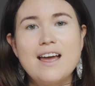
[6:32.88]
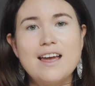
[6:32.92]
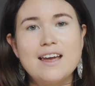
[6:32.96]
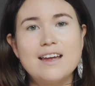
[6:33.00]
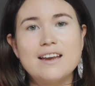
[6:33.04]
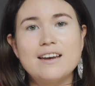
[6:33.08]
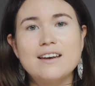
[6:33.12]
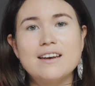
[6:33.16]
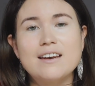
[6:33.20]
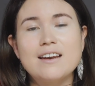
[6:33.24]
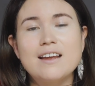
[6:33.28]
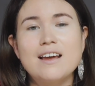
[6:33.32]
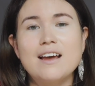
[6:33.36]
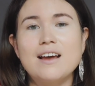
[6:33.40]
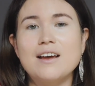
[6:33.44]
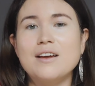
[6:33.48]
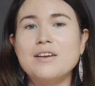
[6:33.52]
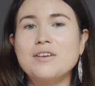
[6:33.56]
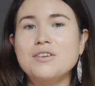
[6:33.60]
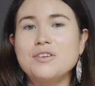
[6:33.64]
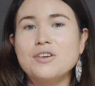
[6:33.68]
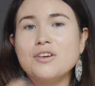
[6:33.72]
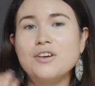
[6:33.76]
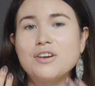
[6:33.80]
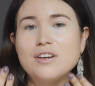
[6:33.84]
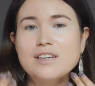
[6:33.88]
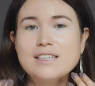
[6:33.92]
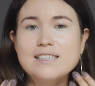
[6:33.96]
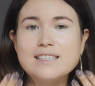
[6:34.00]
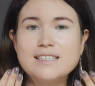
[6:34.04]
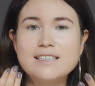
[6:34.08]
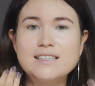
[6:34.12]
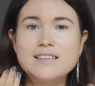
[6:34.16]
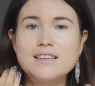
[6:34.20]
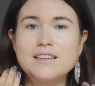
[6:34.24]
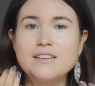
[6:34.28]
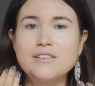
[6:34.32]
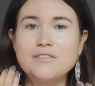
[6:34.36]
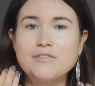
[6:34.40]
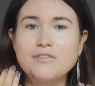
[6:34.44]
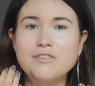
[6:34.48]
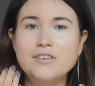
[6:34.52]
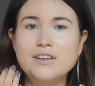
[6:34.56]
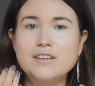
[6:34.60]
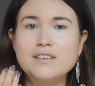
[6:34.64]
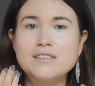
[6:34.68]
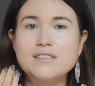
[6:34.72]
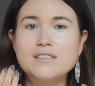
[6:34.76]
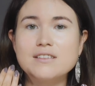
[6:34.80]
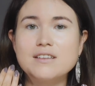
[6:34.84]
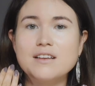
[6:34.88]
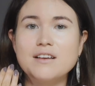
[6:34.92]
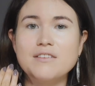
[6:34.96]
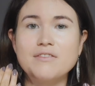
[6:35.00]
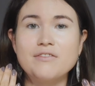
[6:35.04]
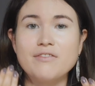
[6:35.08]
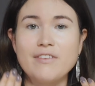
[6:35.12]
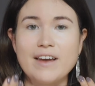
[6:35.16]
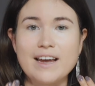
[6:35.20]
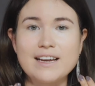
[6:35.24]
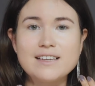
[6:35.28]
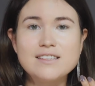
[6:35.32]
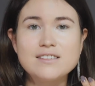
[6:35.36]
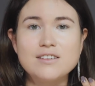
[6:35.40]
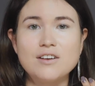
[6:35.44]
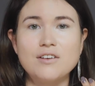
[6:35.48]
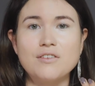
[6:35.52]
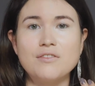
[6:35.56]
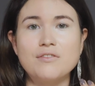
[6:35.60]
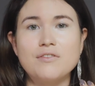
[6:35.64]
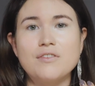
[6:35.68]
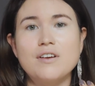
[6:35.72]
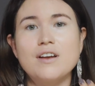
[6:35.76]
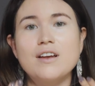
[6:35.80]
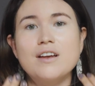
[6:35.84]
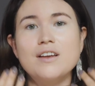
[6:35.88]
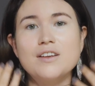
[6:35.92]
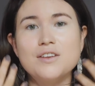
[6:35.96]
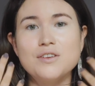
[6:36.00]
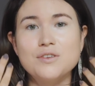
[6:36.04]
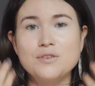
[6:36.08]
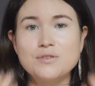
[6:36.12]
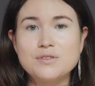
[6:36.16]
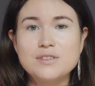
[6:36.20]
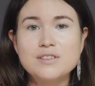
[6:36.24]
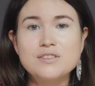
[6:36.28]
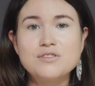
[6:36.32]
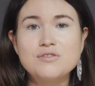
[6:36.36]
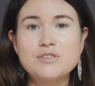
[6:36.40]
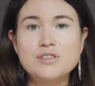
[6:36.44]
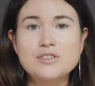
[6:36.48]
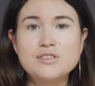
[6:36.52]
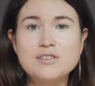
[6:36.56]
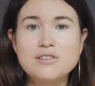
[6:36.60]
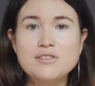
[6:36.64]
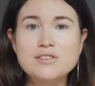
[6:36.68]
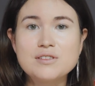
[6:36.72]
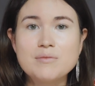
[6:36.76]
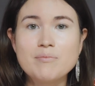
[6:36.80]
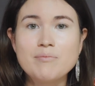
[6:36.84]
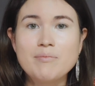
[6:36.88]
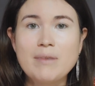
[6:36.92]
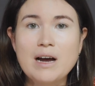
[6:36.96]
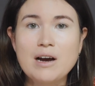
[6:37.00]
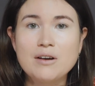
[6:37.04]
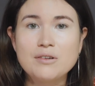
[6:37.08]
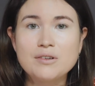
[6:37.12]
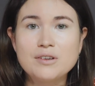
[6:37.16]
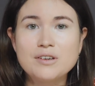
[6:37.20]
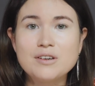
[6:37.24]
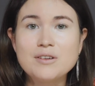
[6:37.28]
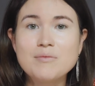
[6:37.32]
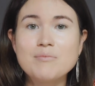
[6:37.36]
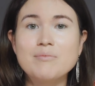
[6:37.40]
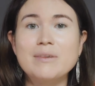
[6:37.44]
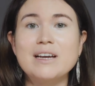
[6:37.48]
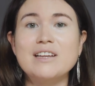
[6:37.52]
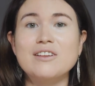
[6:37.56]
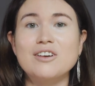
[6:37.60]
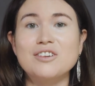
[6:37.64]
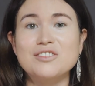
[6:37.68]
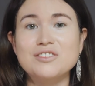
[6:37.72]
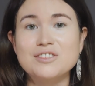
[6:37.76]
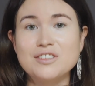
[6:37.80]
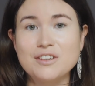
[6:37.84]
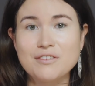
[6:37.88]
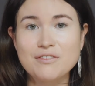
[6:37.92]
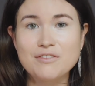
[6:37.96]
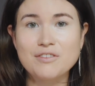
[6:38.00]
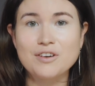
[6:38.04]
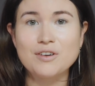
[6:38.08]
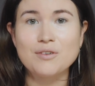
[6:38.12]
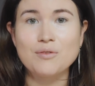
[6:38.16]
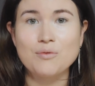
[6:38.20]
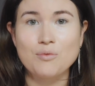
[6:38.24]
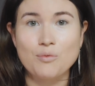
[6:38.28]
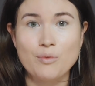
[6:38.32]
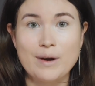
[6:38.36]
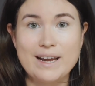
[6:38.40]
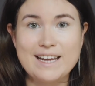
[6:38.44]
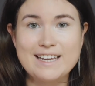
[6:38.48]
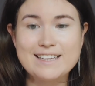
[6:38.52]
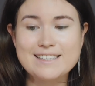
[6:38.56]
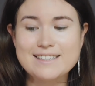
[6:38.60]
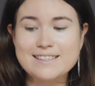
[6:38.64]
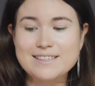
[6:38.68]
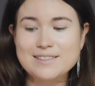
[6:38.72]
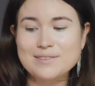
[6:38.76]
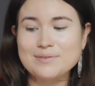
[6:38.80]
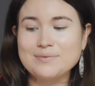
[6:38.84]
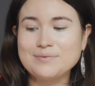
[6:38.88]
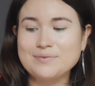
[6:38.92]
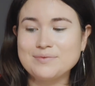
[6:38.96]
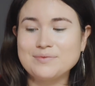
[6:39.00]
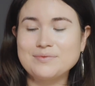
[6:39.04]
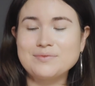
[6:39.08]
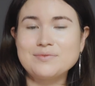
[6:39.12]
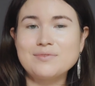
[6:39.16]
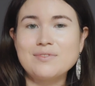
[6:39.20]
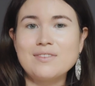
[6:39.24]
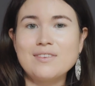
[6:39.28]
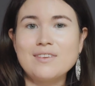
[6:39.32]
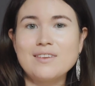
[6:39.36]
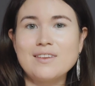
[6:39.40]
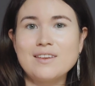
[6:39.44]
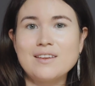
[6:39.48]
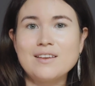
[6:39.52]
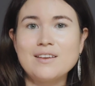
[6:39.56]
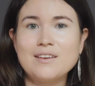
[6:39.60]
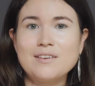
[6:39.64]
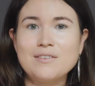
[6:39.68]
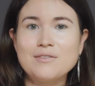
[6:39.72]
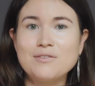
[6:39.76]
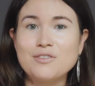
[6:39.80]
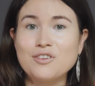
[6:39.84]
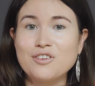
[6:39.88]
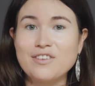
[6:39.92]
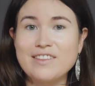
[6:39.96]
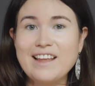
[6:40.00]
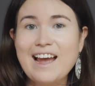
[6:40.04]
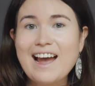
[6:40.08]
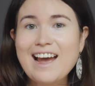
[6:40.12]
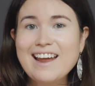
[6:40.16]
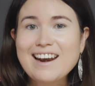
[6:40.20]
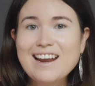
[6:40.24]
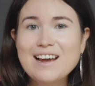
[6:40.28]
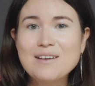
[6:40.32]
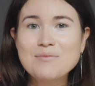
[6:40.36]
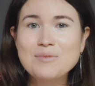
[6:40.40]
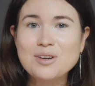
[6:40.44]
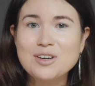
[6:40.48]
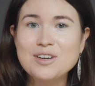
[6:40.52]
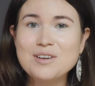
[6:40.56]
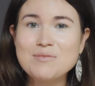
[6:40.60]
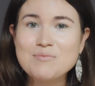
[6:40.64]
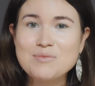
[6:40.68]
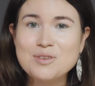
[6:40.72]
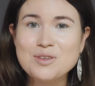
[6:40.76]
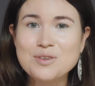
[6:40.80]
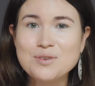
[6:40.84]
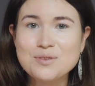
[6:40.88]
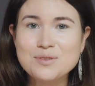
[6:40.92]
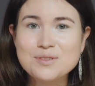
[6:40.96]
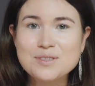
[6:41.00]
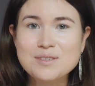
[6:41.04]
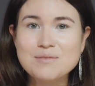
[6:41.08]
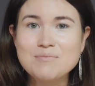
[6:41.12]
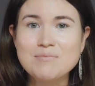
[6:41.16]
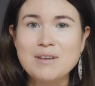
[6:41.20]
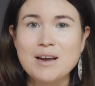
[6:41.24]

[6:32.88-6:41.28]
and you're gonna see the different effects of using translucent powder, but on different ways. For that, I'm gonna be using